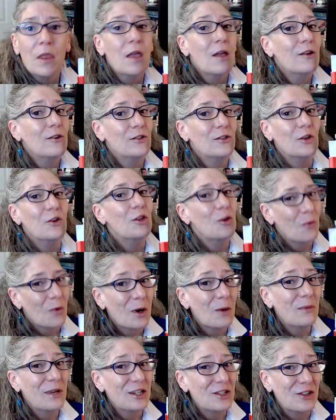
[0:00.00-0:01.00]
So you want to
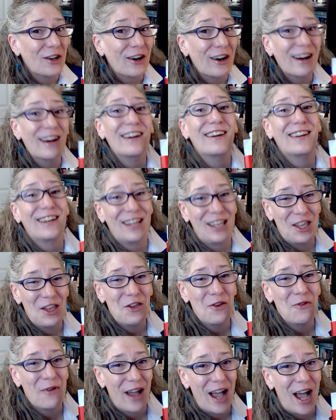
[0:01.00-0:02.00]
make sure
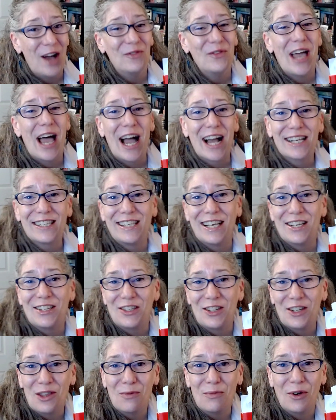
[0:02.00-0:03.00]
you have access
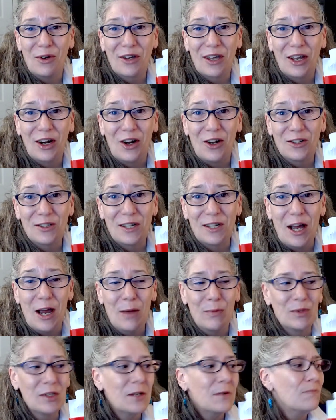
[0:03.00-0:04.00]
to the book at all
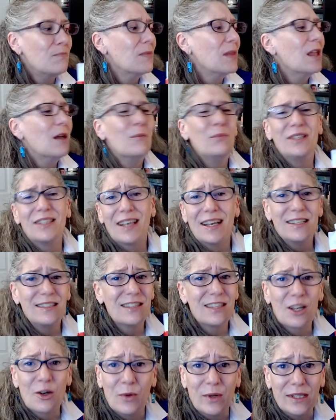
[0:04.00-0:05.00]
times. Besides
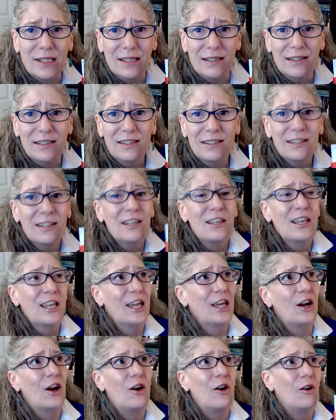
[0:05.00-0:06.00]
the quizzes
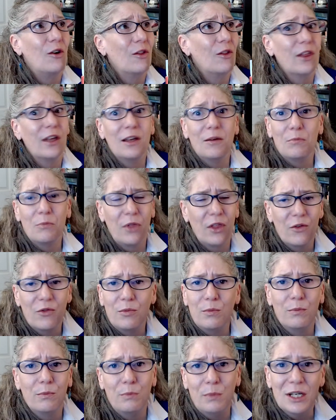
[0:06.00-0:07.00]
and all the
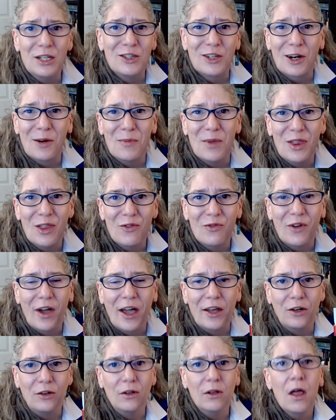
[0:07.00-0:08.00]
midterm and the
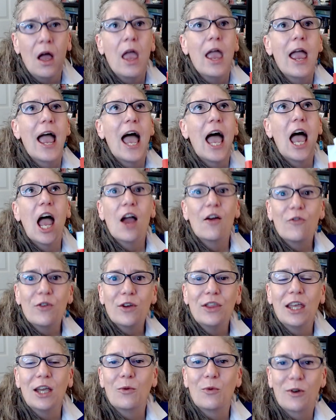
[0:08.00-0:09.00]
final,
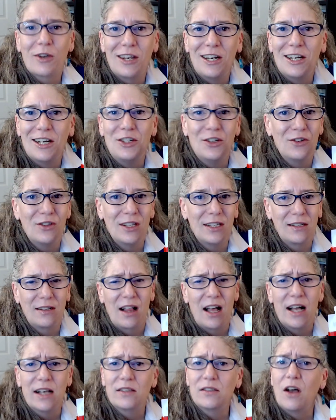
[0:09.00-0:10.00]
everything we're going to do in this
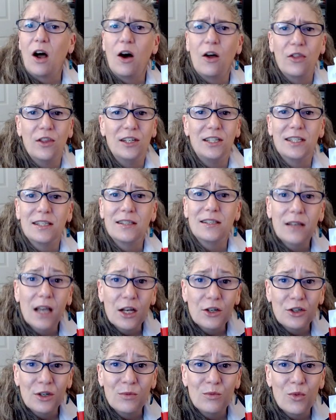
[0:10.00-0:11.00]
class, all the
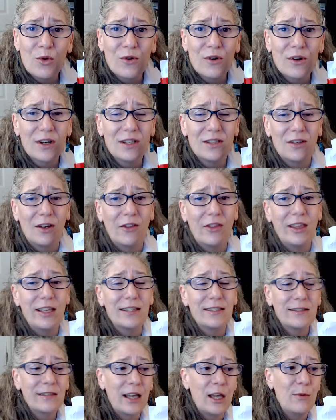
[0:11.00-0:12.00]
discussion boards, all the
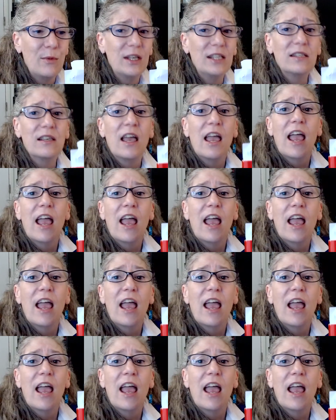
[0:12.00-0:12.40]
assignments,